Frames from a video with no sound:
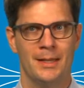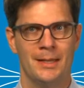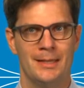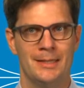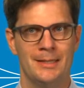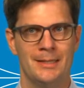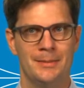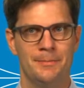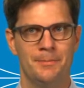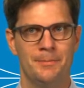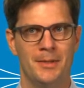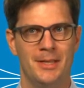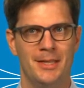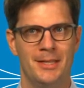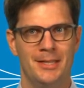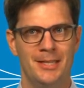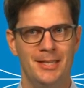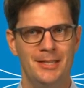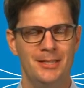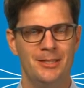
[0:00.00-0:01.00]
An
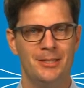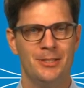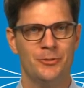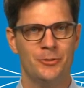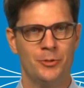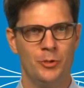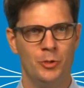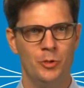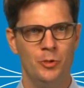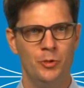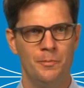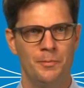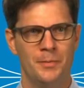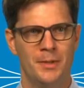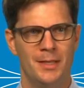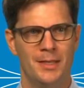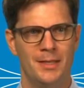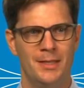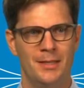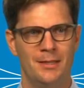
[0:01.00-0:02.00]
ETSO
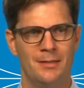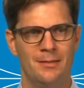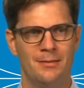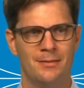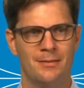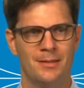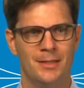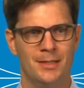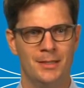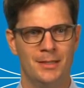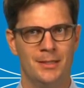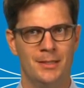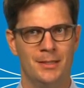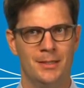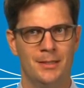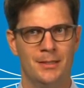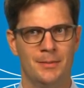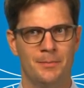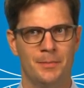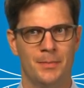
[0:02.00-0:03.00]
is
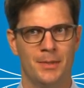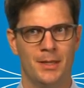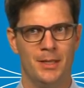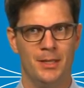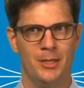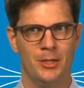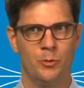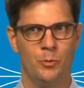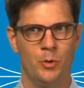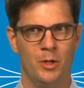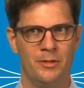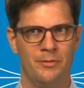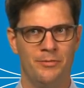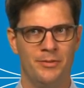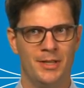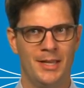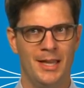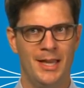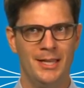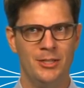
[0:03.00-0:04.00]
a
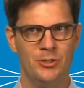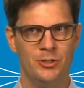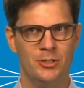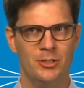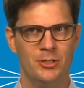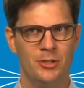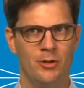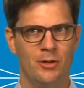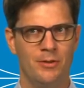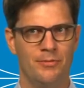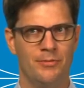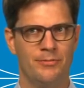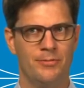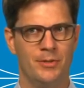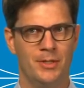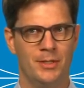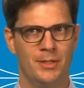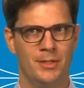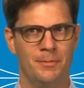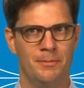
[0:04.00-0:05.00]
qualification of
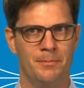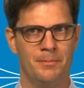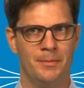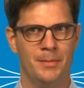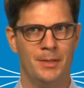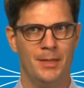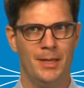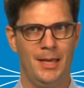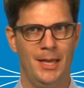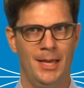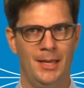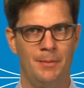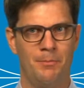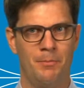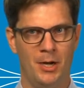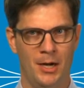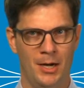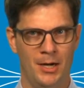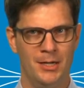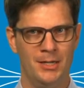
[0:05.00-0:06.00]
a
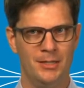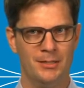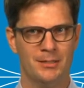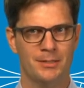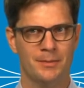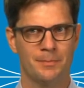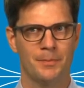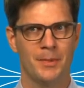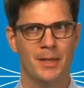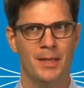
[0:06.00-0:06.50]
part